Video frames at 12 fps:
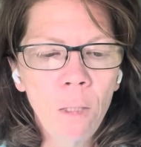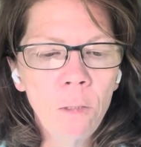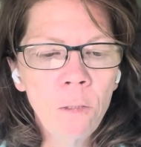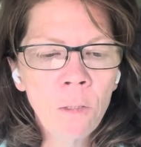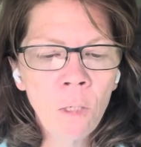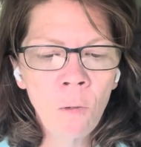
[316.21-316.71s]

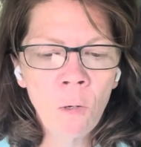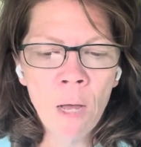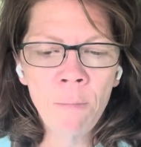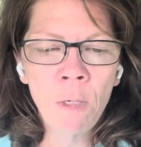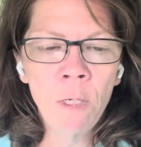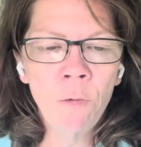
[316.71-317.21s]
So
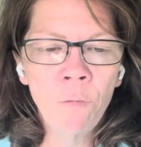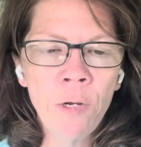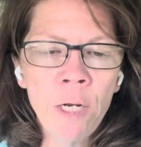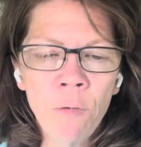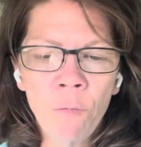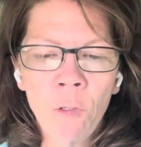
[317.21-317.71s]
I'm going to
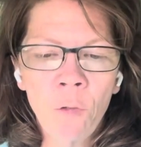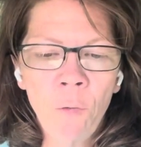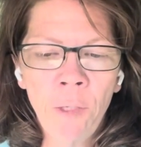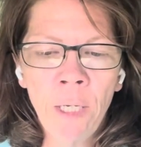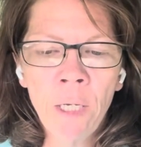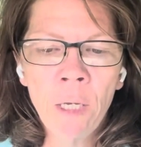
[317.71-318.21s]
read it real
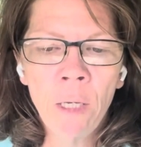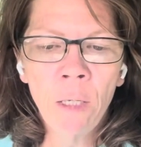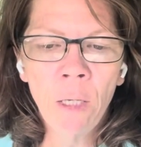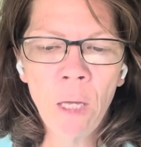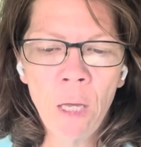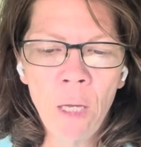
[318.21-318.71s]
quick.
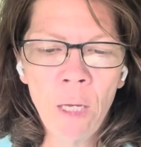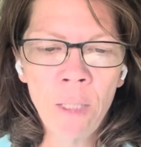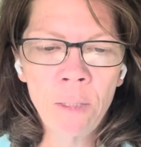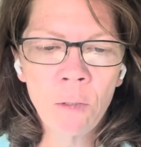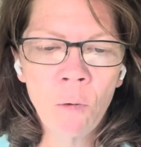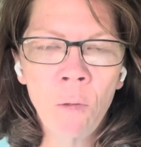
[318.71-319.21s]

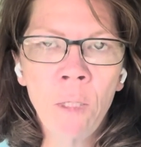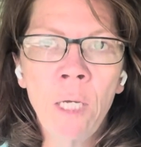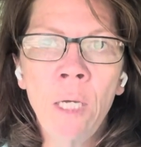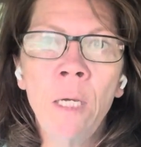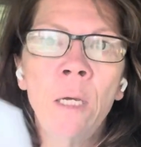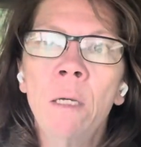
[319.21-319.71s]
It's only,
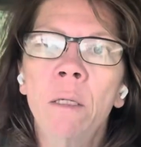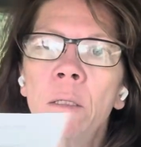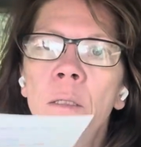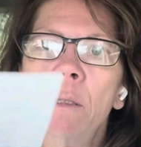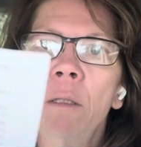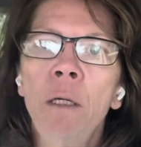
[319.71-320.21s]

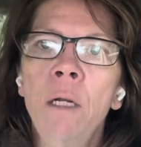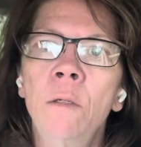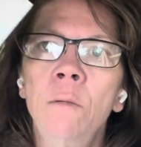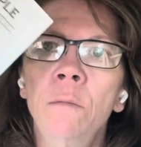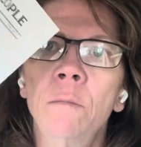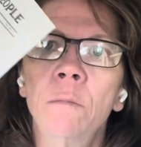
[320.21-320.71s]

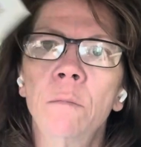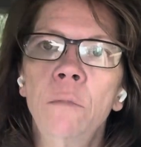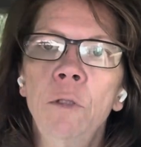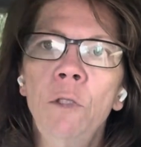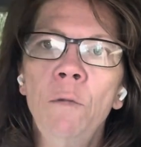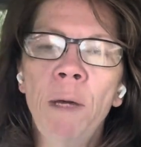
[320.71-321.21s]

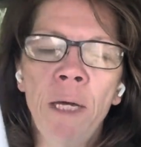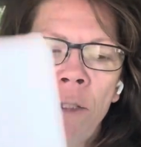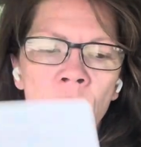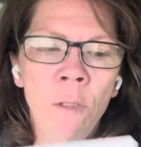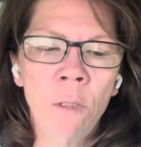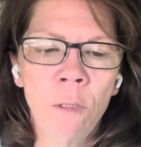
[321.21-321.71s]
2
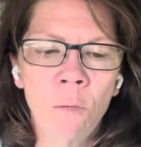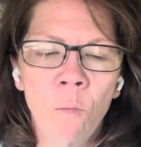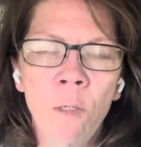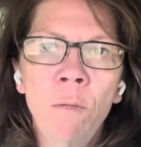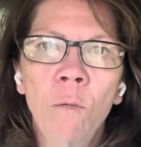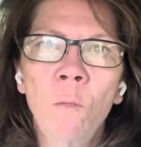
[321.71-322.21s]
pages,
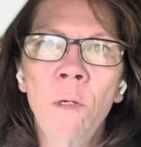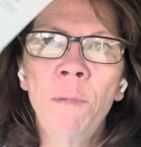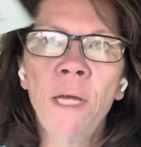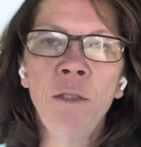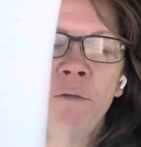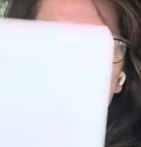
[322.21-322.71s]
one
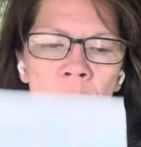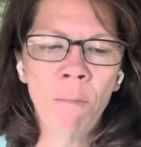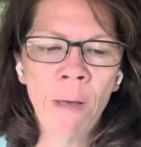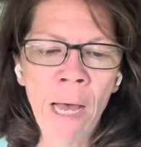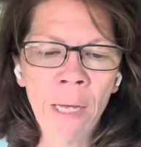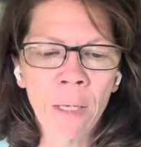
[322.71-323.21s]
page front and
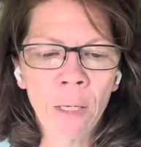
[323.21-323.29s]
back.